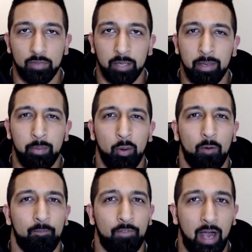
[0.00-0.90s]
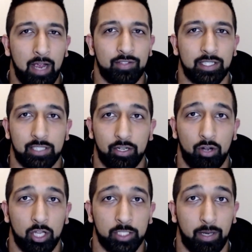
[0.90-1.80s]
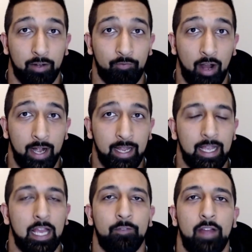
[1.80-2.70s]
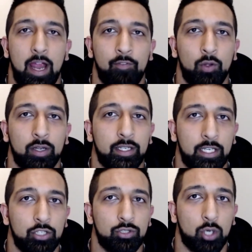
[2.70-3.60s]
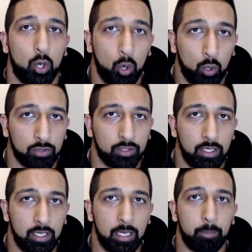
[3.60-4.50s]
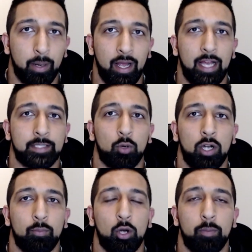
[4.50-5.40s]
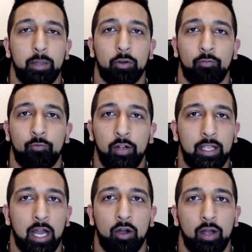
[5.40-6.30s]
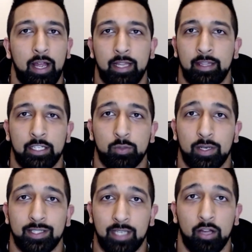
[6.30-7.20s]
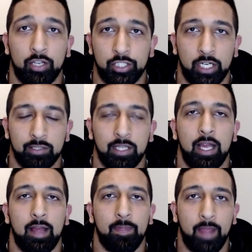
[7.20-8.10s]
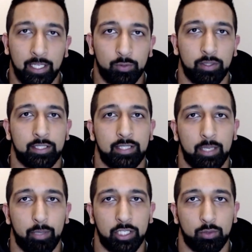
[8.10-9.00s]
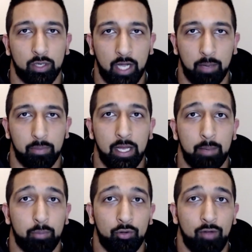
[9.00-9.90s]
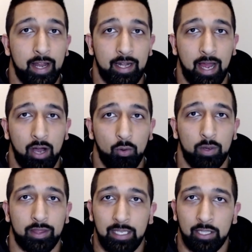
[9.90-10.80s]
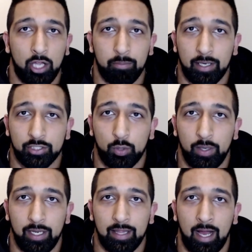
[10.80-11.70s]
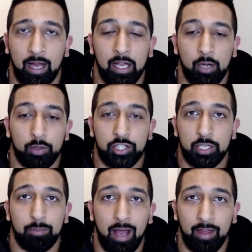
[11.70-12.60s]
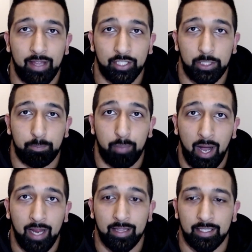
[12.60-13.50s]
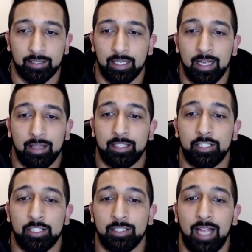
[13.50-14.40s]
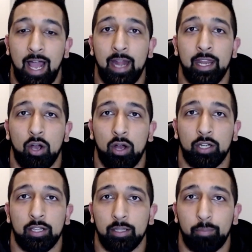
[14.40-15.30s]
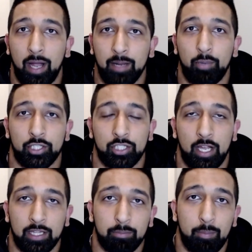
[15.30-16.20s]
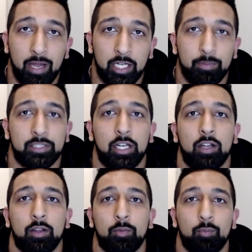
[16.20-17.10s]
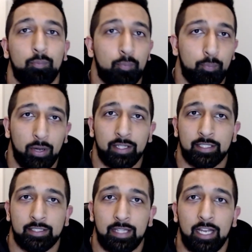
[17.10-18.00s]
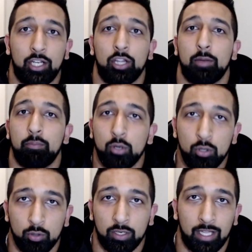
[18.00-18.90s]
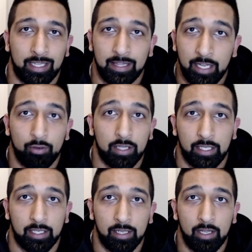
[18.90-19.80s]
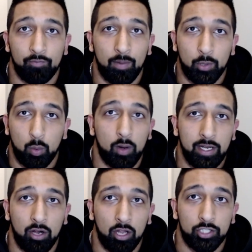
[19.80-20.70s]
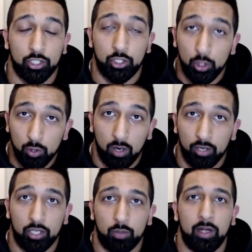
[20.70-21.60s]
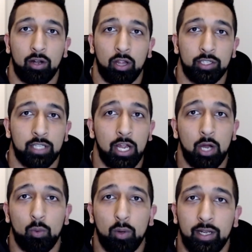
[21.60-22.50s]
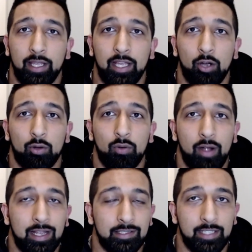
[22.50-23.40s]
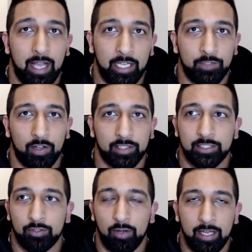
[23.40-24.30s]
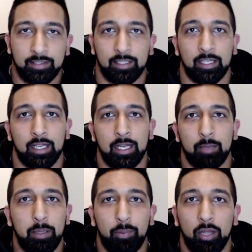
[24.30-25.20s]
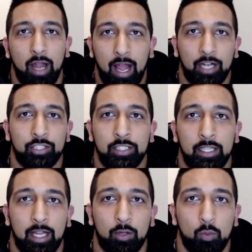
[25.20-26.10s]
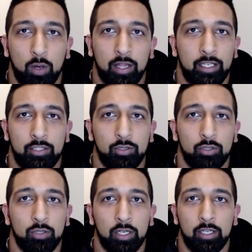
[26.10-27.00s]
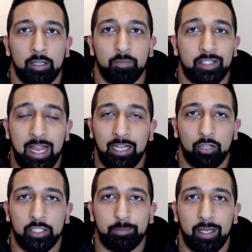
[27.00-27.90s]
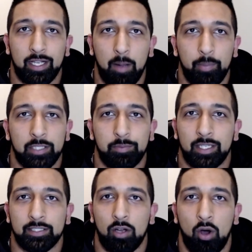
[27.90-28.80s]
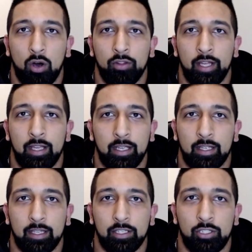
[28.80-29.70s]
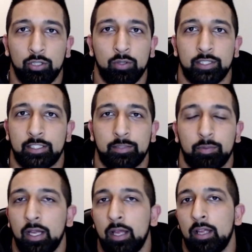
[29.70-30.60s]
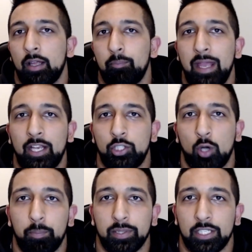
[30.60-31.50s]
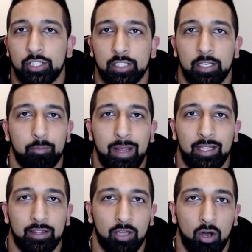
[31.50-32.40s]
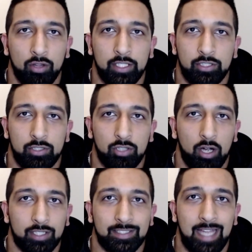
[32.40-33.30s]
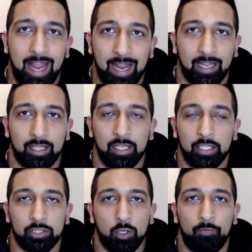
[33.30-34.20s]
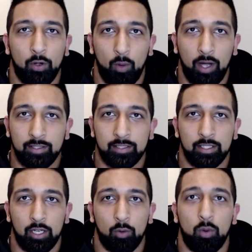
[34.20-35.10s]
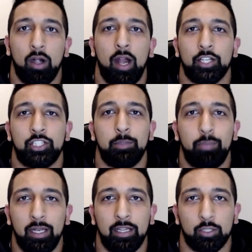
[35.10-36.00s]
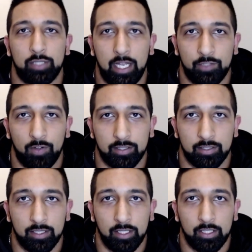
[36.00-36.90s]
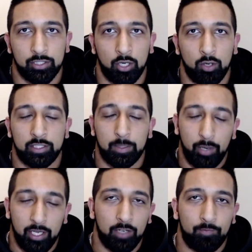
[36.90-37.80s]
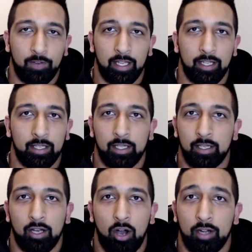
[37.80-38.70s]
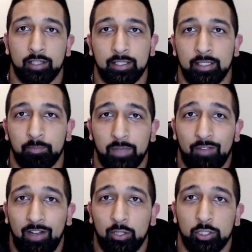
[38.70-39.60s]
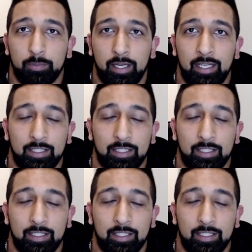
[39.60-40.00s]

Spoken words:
maybe about $500-600 by Friday if everyone continues to hold. But as more and more people freak out and they just want to sell their shares, that's when the selling pressure will come. But right now, with Elon Musk tweeting that, with Chamath actually buying this is just adding on to the buying pressure, and the momentum is going to bring this thing to the moon, like literally. From $20 to $220, we're taking out crazy hedge funds. It's crazy. People are actually like willing to take down these big companies because all they do is just make short positions and make all these stocks tank. So for once, we're actually beating those hedge funds. So it's a pretty good feeling. Honestly, if I lose money,